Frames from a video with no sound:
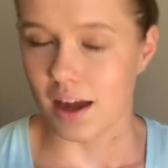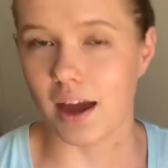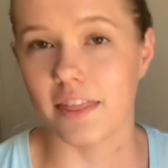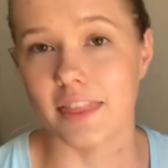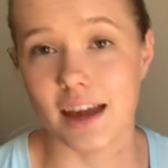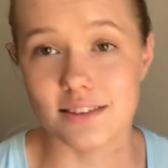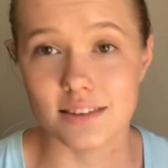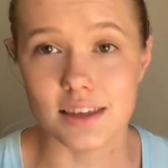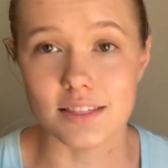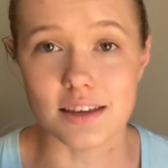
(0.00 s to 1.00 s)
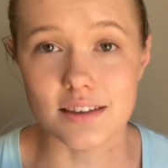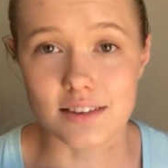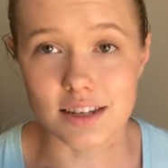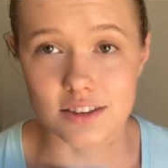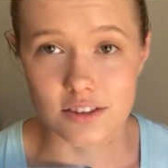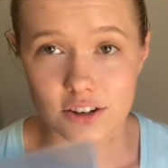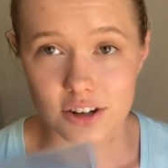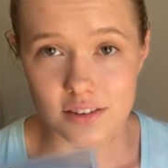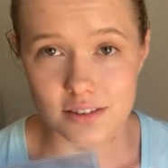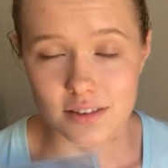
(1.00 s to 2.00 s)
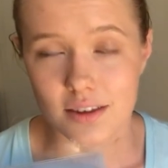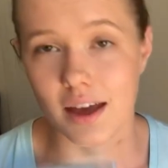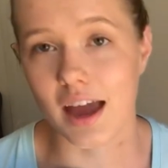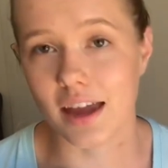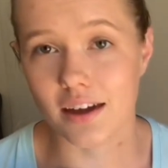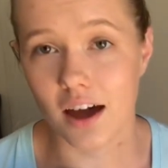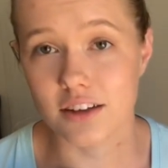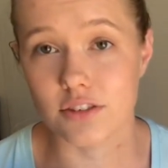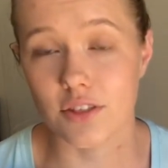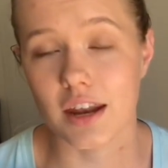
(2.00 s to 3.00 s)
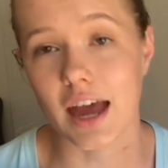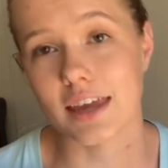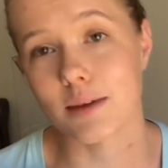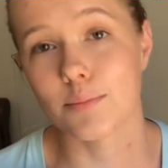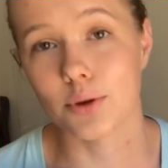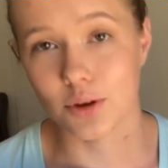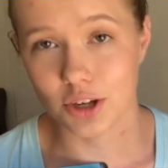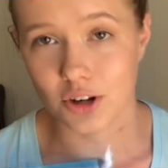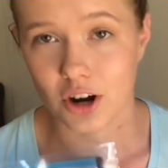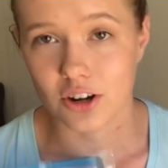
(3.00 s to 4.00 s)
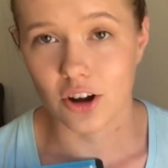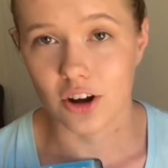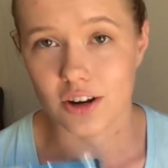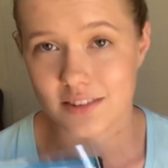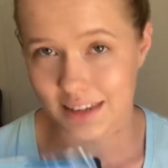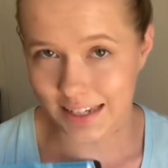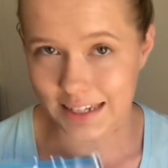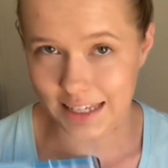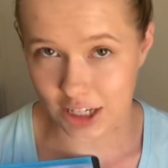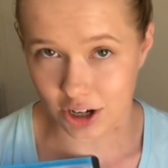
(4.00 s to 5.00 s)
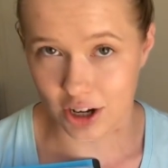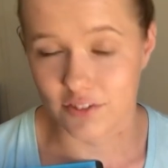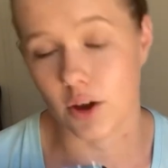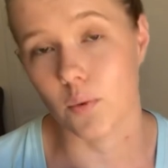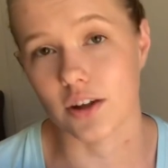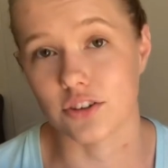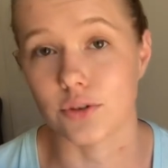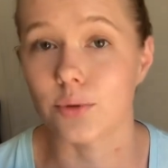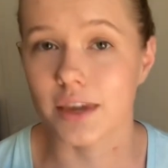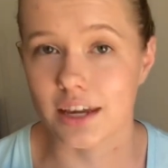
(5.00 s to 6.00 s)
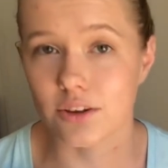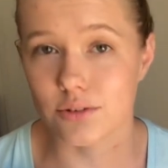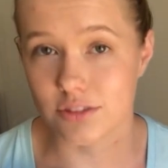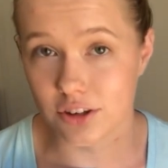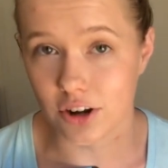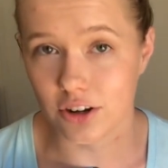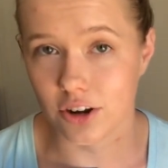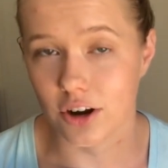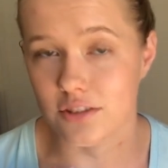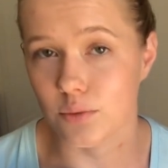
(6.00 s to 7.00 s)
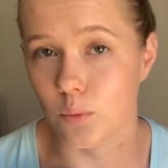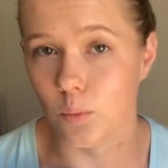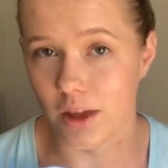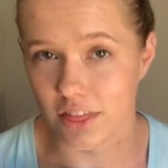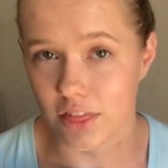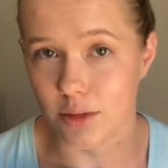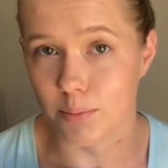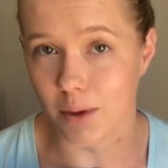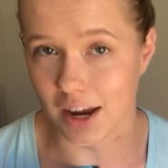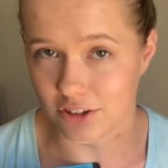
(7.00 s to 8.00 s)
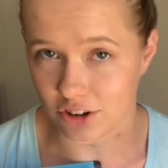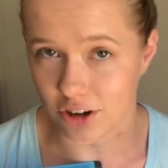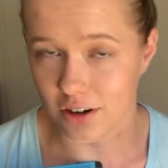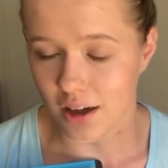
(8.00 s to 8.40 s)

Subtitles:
And lastly, these inserts I got so that I can put yarn cards in here if I want to. You can use the yarn cards with the binder.